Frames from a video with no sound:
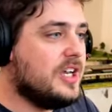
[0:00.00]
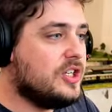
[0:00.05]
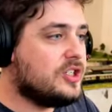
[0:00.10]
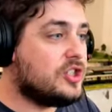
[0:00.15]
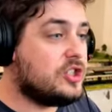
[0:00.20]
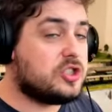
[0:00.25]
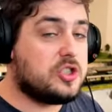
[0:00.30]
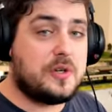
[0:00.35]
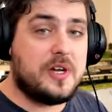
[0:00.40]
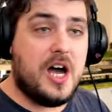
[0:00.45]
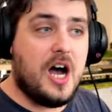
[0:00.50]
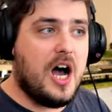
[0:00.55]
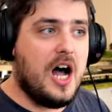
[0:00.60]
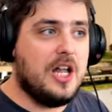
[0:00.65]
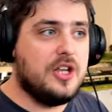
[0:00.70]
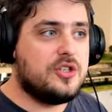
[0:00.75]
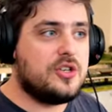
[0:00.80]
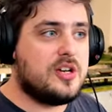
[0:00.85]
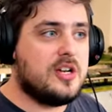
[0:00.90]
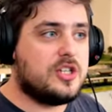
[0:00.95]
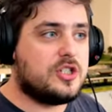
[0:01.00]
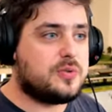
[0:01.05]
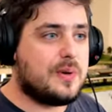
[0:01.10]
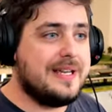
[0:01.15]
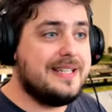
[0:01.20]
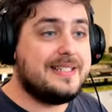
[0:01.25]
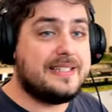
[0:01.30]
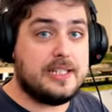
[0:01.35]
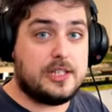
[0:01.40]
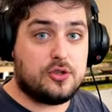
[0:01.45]
She's doing
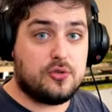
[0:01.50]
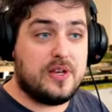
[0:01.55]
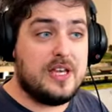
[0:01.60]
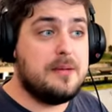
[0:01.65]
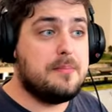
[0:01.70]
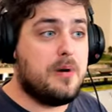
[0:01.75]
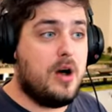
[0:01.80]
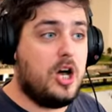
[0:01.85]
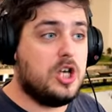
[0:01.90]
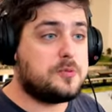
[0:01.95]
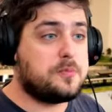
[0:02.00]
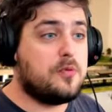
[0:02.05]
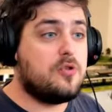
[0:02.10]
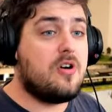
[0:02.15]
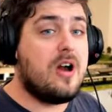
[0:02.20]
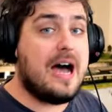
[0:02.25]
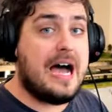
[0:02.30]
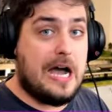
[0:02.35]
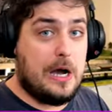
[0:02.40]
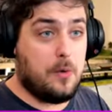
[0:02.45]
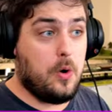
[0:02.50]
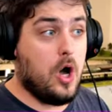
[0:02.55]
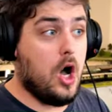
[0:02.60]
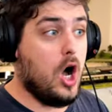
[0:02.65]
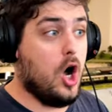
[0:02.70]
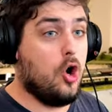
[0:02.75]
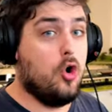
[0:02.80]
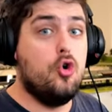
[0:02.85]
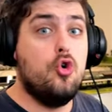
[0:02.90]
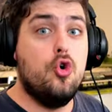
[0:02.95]
123 miles per
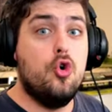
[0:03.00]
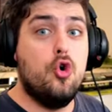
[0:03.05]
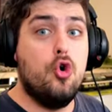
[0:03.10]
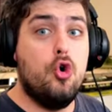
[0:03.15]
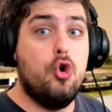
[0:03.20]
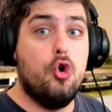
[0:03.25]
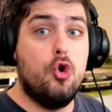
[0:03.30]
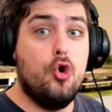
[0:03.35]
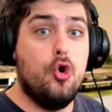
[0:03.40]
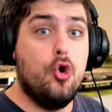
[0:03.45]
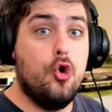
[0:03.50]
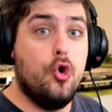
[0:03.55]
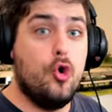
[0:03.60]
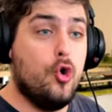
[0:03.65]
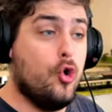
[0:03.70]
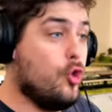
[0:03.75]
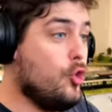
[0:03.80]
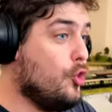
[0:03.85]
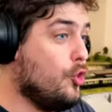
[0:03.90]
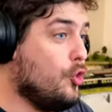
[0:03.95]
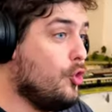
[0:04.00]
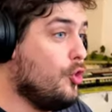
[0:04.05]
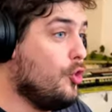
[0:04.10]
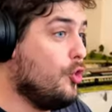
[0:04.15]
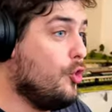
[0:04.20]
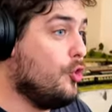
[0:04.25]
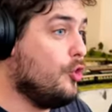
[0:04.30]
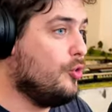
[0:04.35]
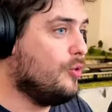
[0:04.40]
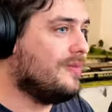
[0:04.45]
hour.
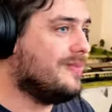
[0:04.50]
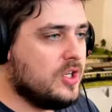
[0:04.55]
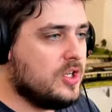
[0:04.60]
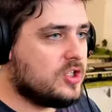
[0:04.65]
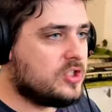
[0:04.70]
Ooh.